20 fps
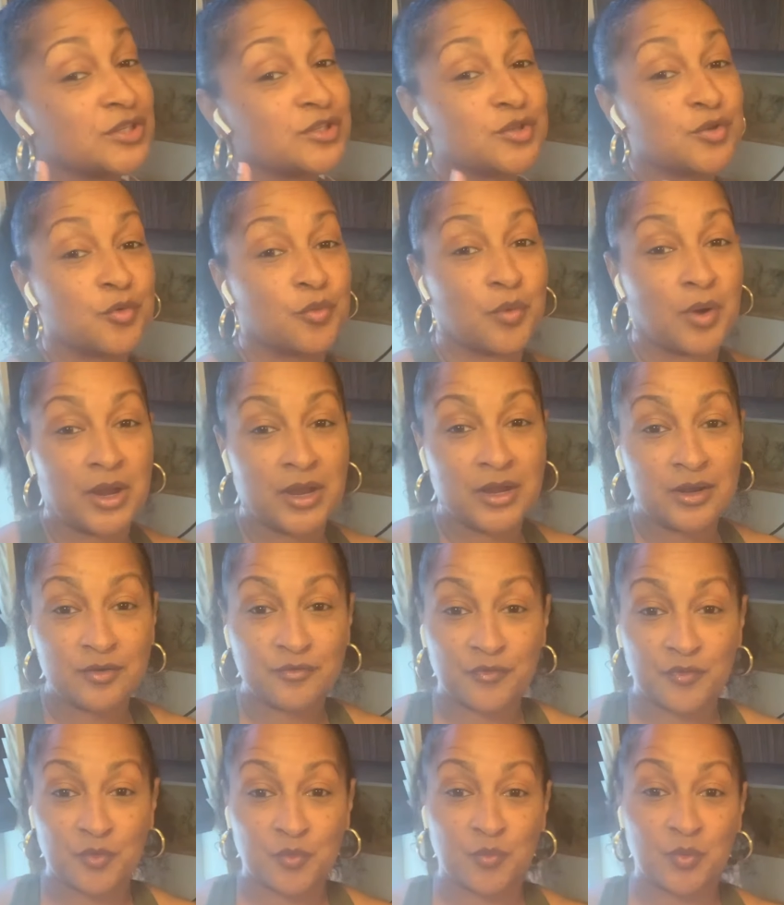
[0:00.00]
great
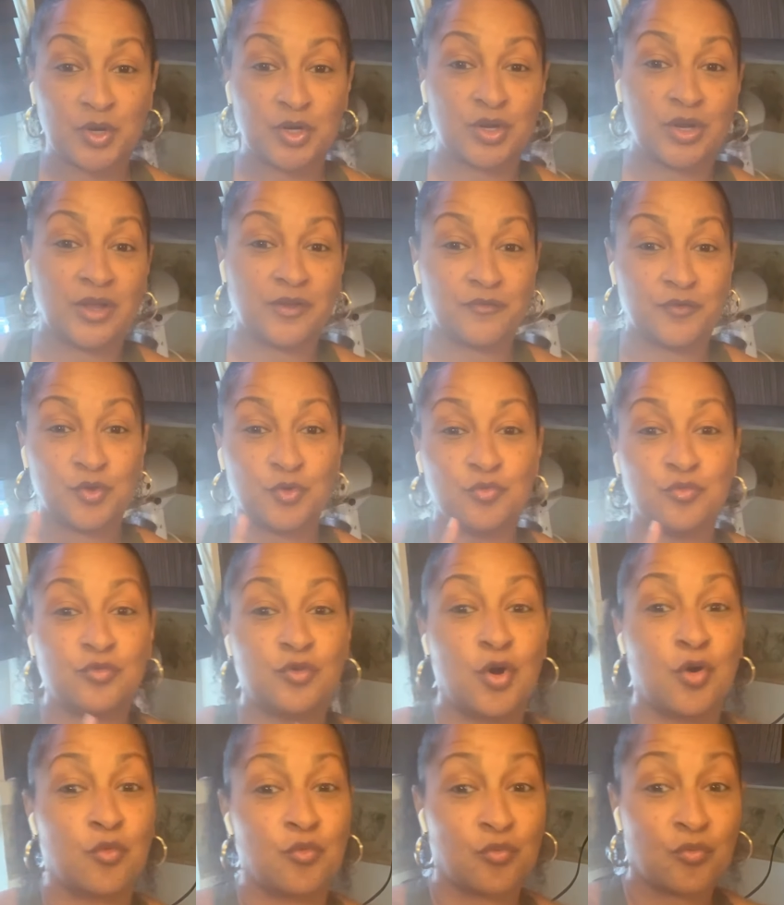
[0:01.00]
for if you
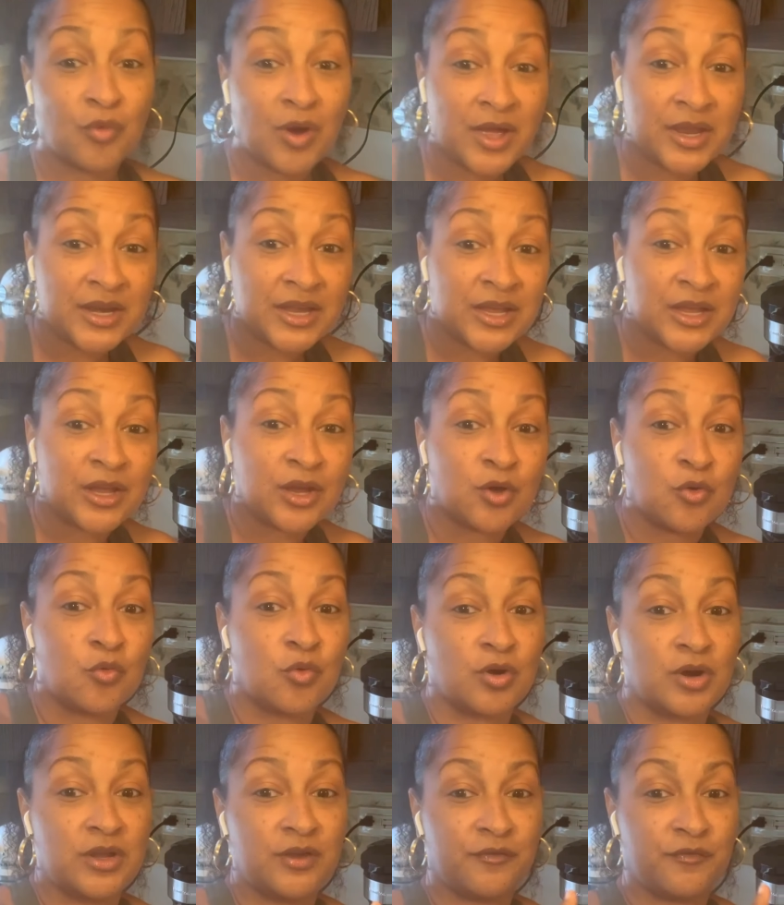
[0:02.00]
go running or
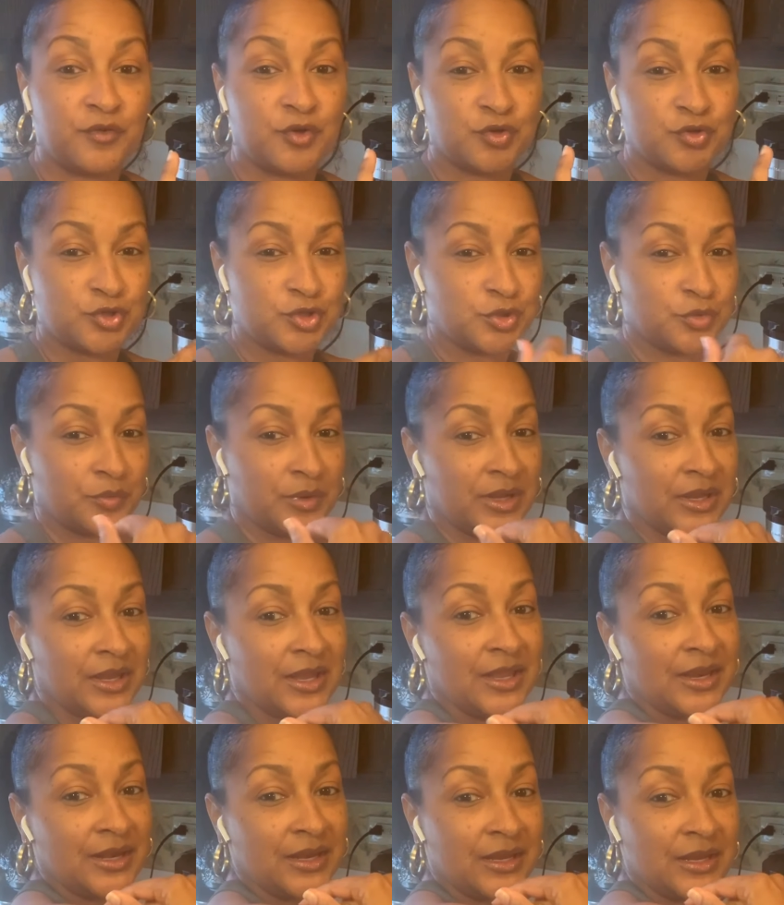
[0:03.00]
if you're doing
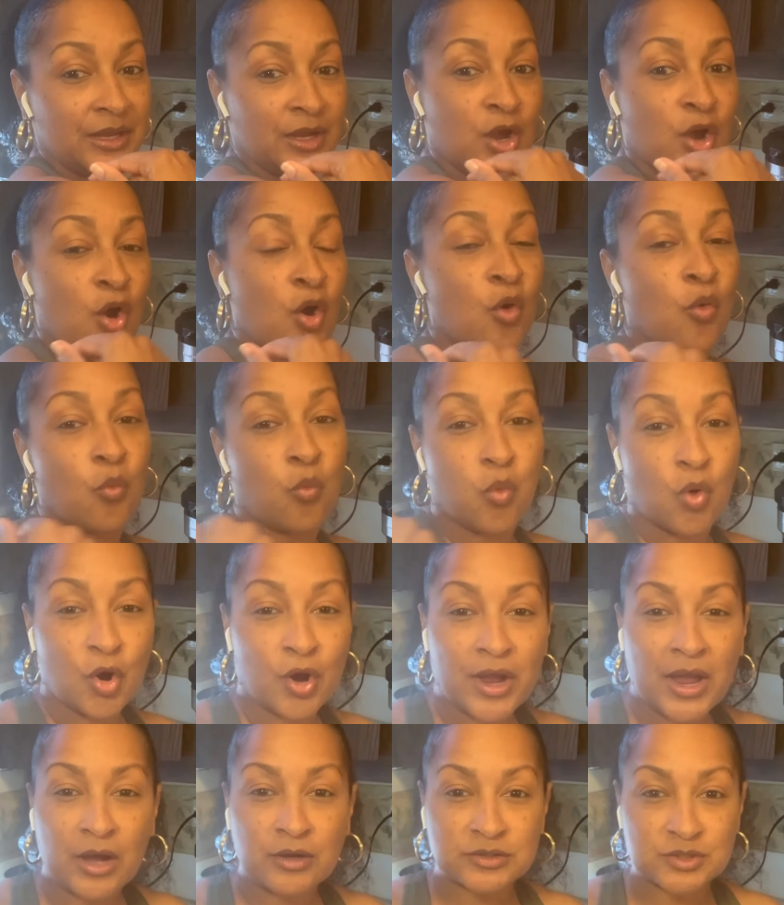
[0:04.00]
any
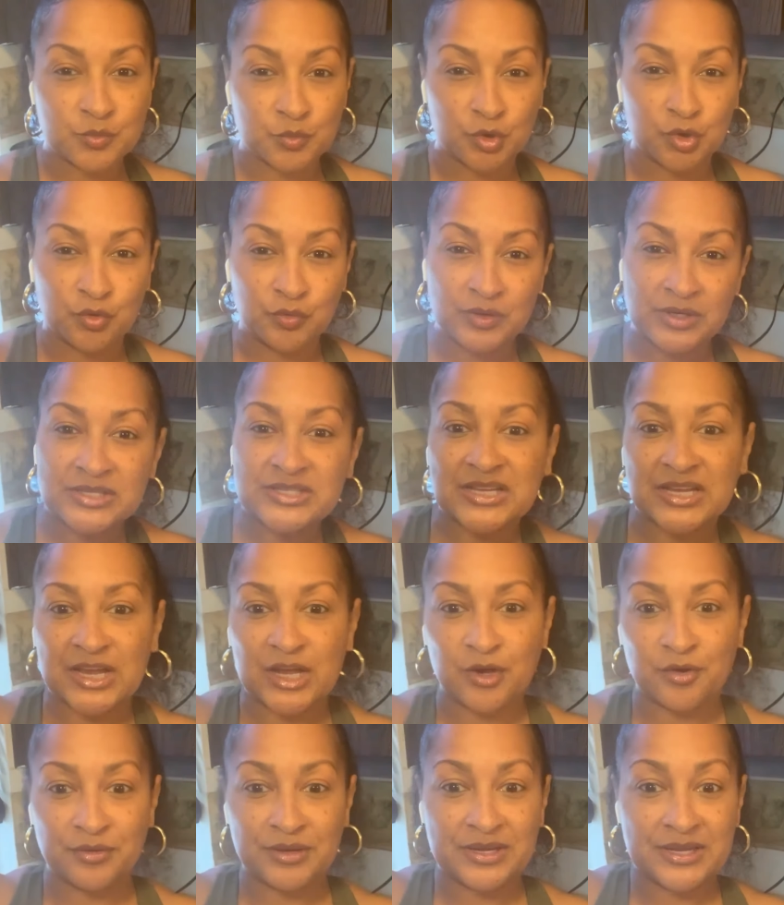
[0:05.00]
workouts where you need to
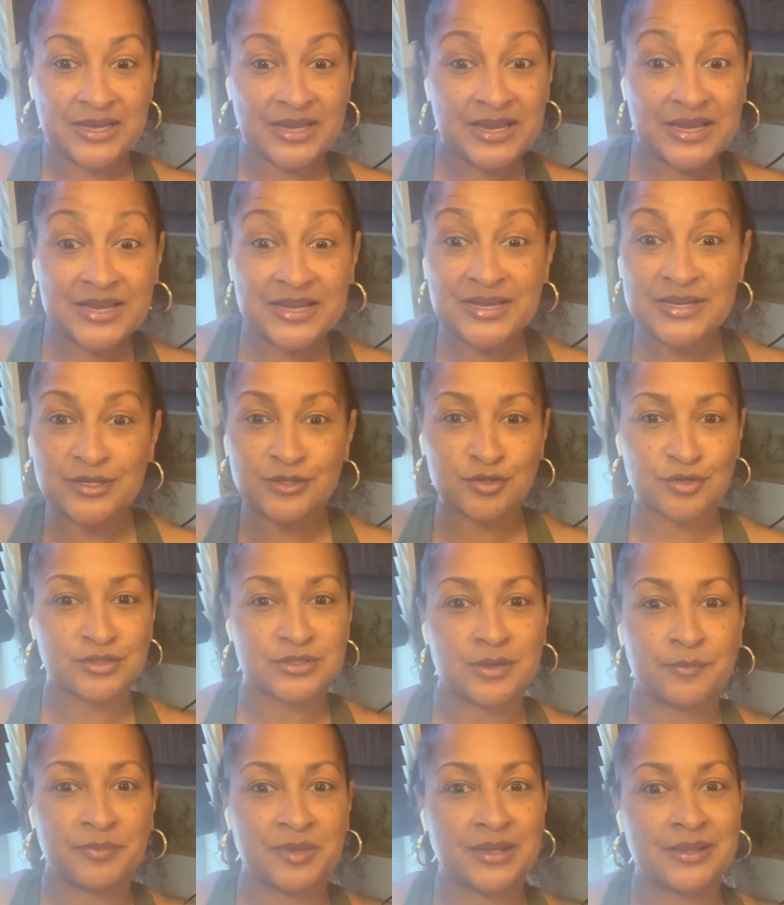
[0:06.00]
carry keys or
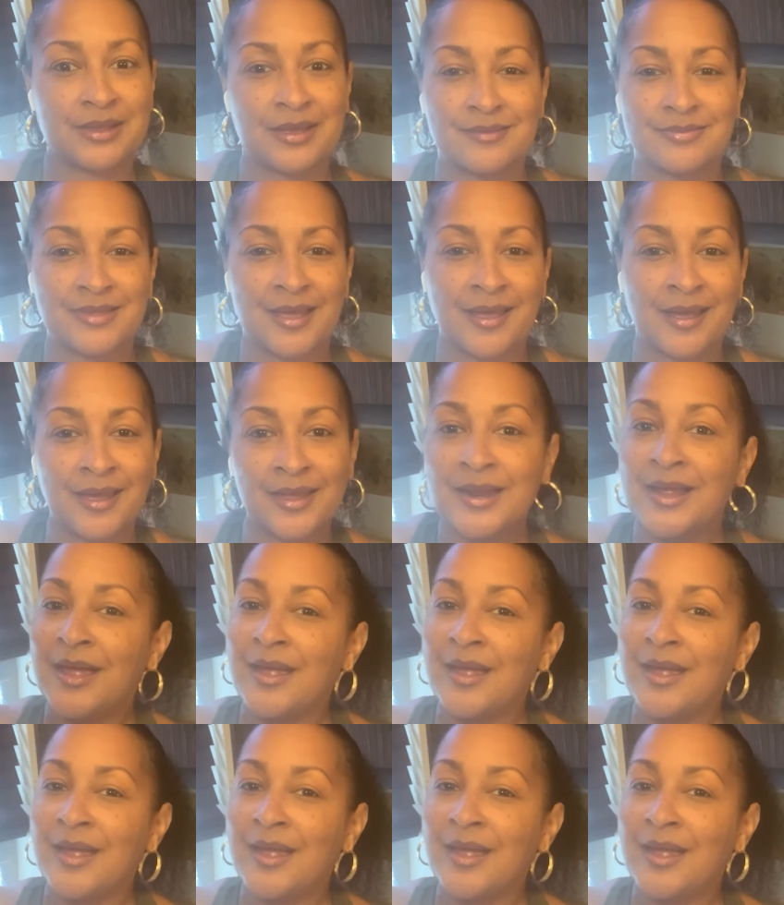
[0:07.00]
something like that.